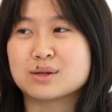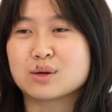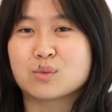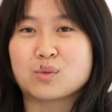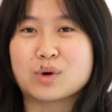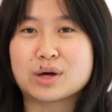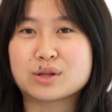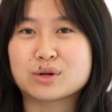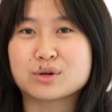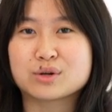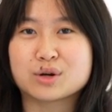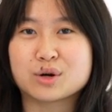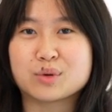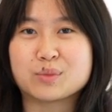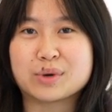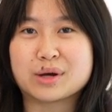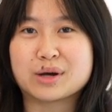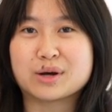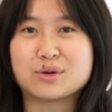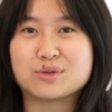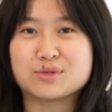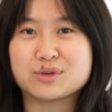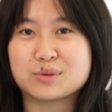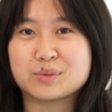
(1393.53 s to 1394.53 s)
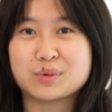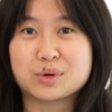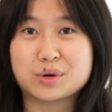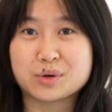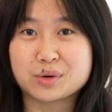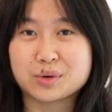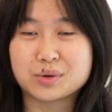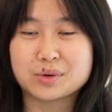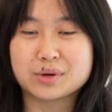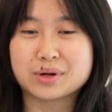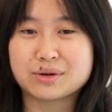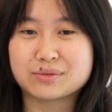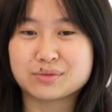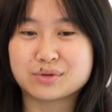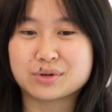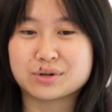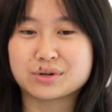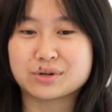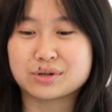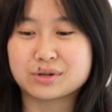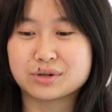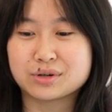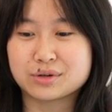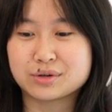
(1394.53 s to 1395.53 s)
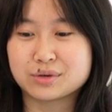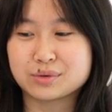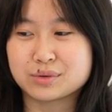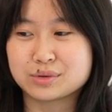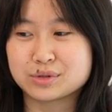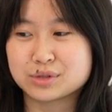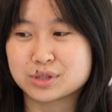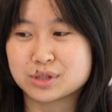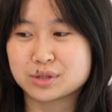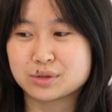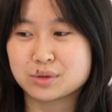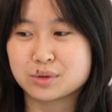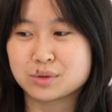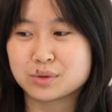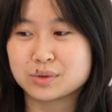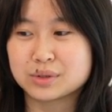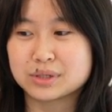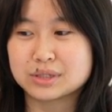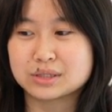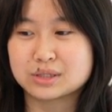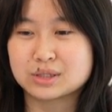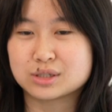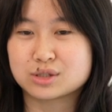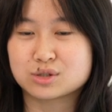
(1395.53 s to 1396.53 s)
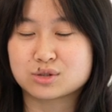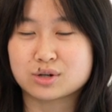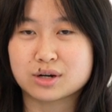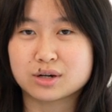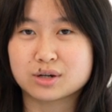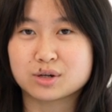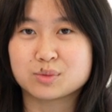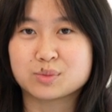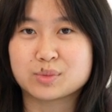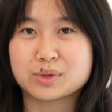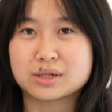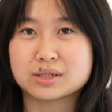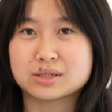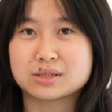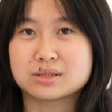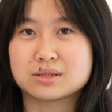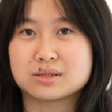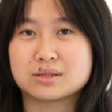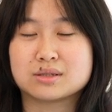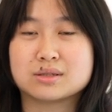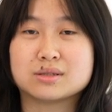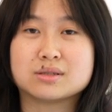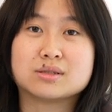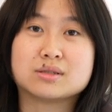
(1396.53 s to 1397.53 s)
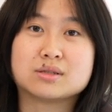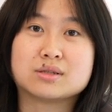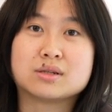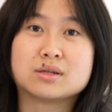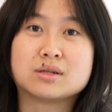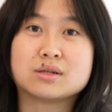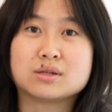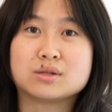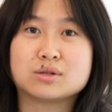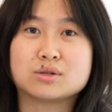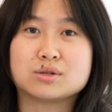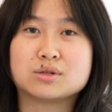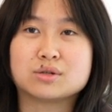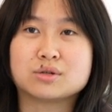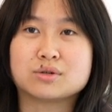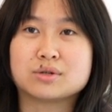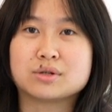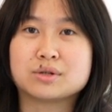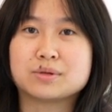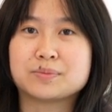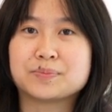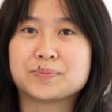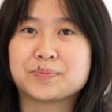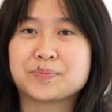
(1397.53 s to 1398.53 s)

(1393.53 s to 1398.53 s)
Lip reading: Whether you're male, female, or whatever, you should always just try your best in your degree.